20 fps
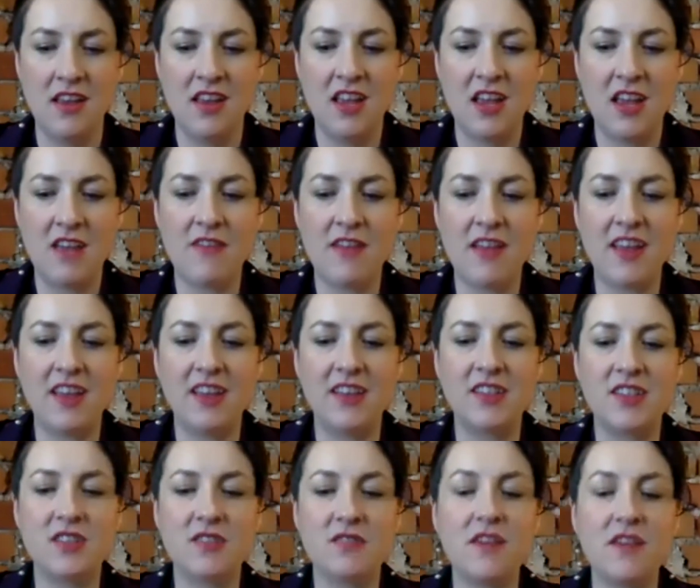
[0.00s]
if I could
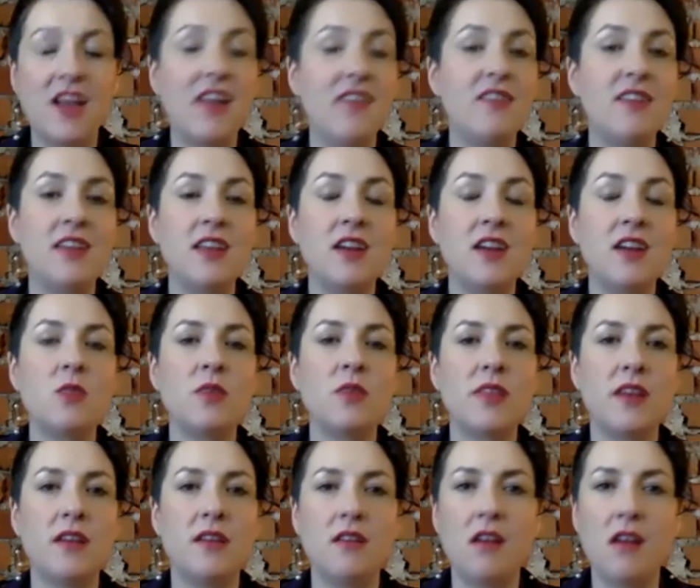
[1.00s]
survive a year
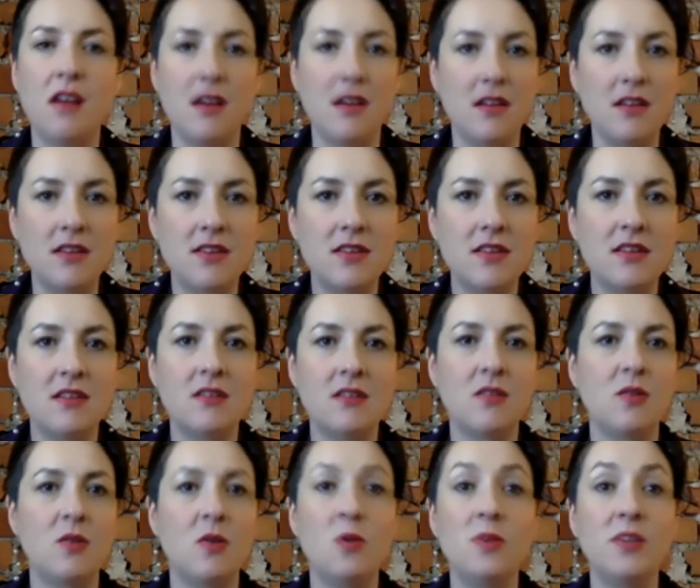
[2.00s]
without hugs or
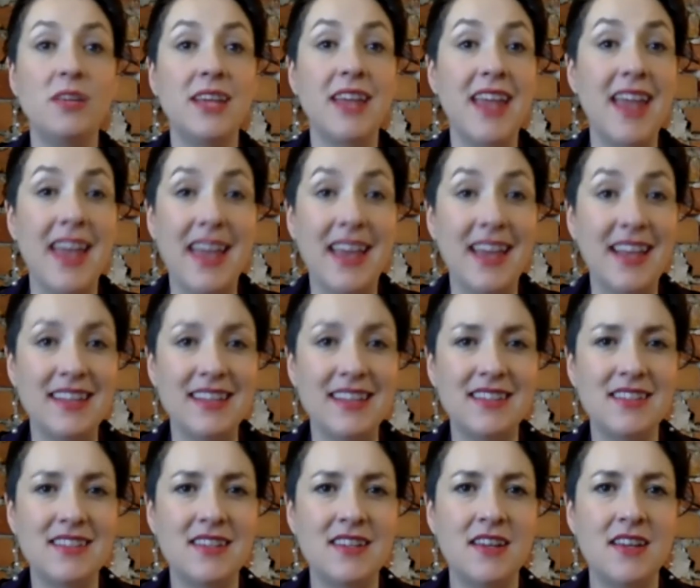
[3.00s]
holding
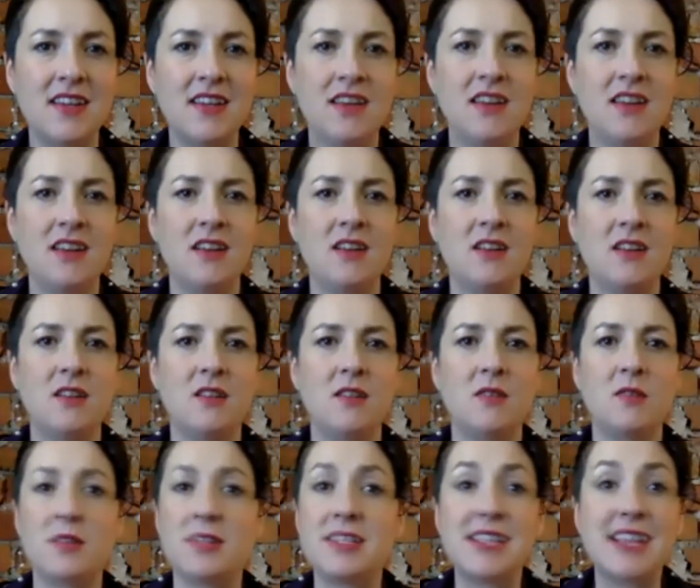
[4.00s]
hands
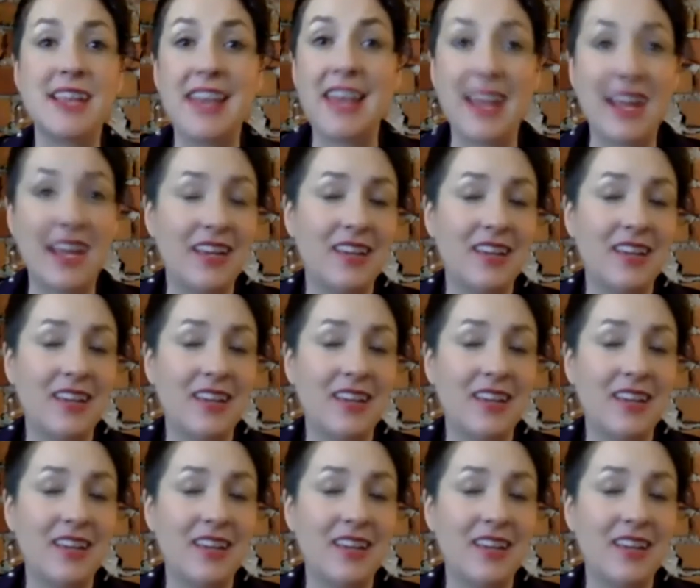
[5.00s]
or singing